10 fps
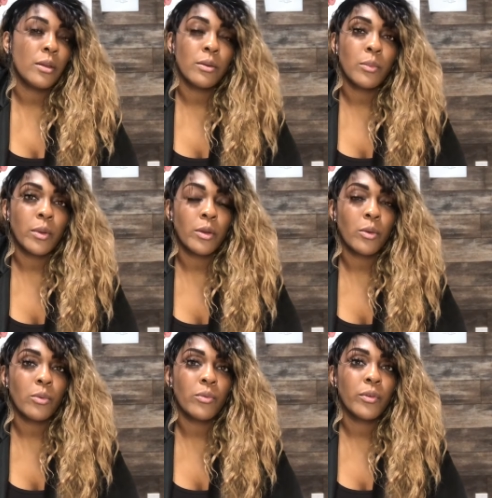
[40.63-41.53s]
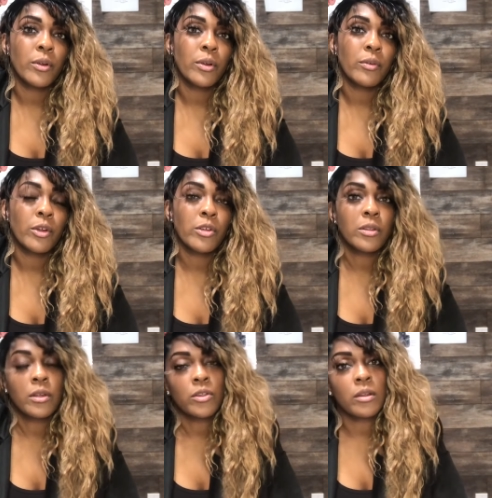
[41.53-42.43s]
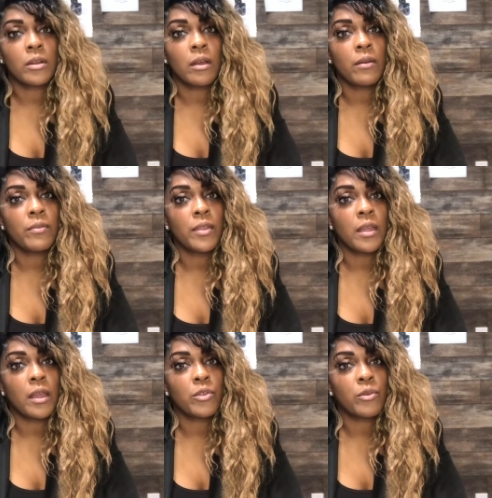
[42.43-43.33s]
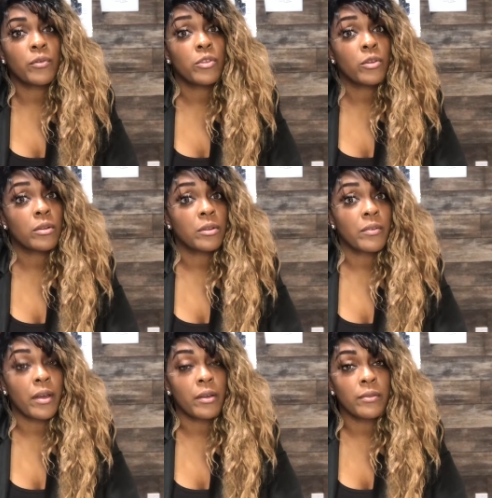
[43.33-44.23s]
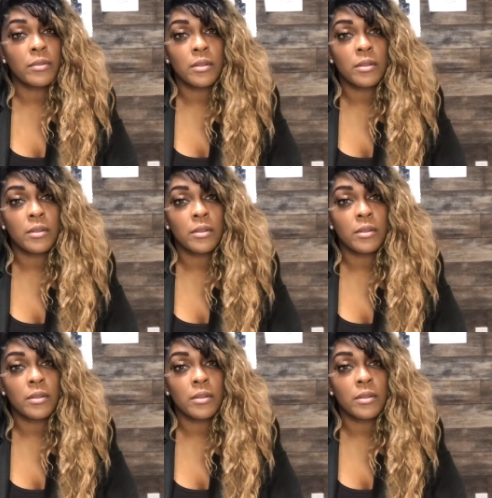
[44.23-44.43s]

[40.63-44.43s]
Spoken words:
went over regurgitation of the atrioventricular valves,